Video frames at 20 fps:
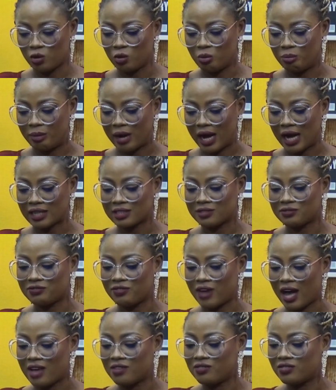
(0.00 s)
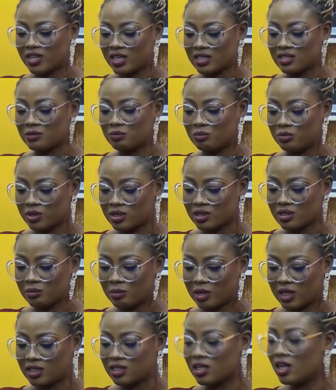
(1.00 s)
who bagged five years
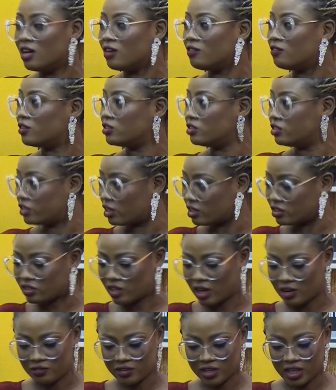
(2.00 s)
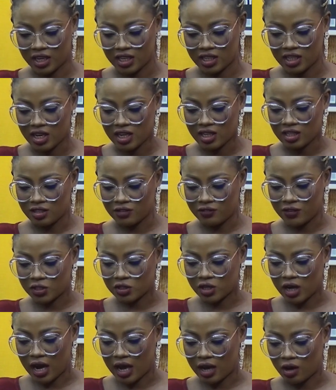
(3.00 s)
imprisonment for drug trafficking. The
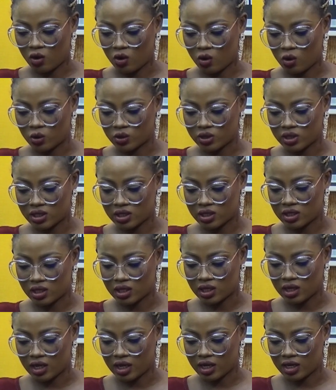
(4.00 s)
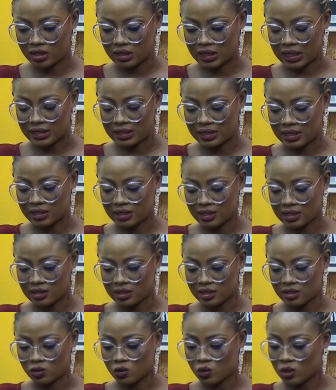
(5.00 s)
Federal High Court sitting in Lagos has sentenced
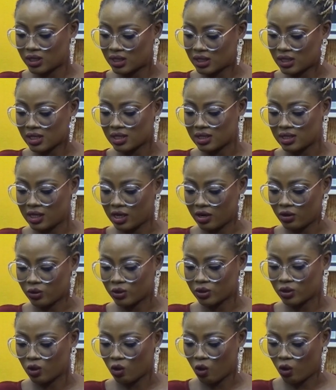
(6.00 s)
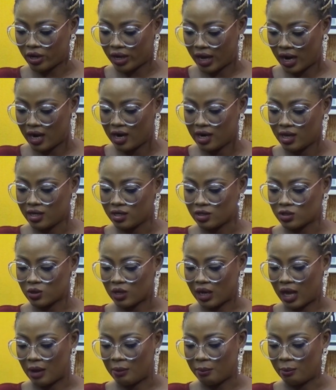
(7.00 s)
the 26-year-old lawyer mm -hmm.
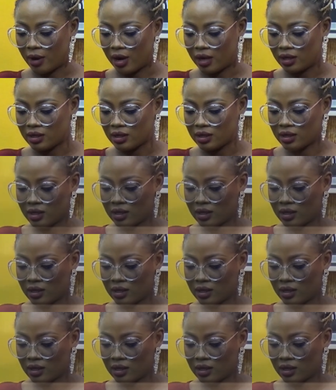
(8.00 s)
Sulaiman